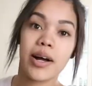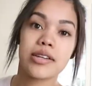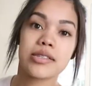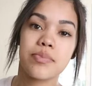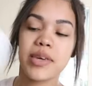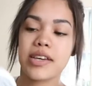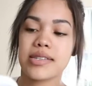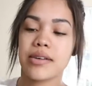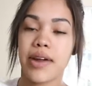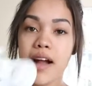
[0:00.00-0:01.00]
bucks
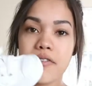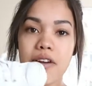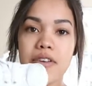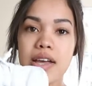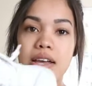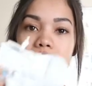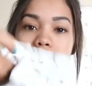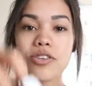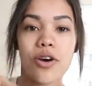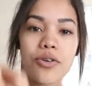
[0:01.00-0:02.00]
because they were half off
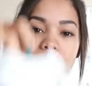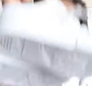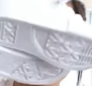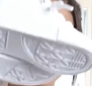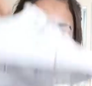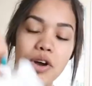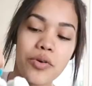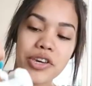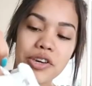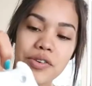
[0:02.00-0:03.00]
so these are
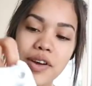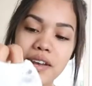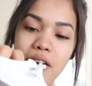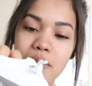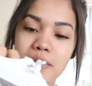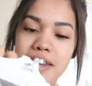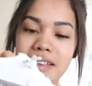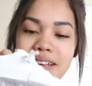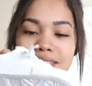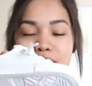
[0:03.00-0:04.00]
so cute and harmony
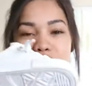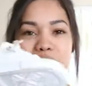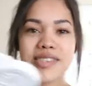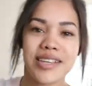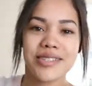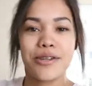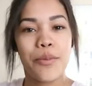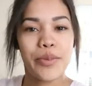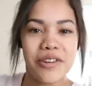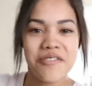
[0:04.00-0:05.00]
likes them she was like
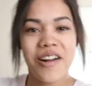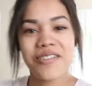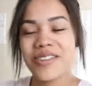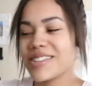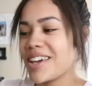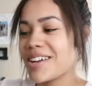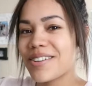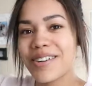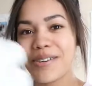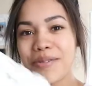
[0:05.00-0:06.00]
stomping around all day in
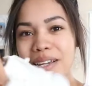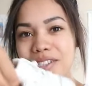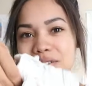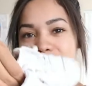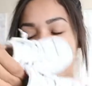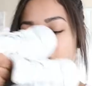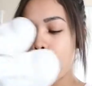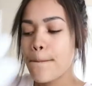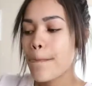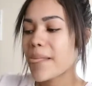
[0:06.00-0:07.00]
her little white shoes
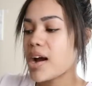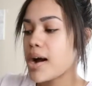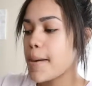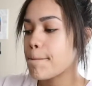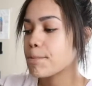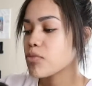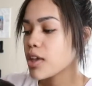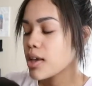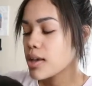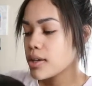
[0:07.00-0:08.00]
um
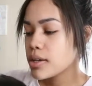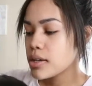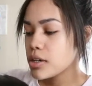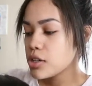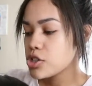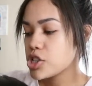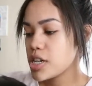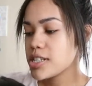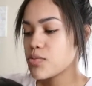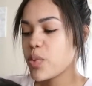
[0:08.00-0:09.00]
yeah.
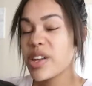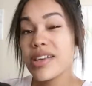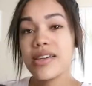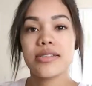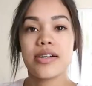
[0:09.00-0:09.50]
she's really a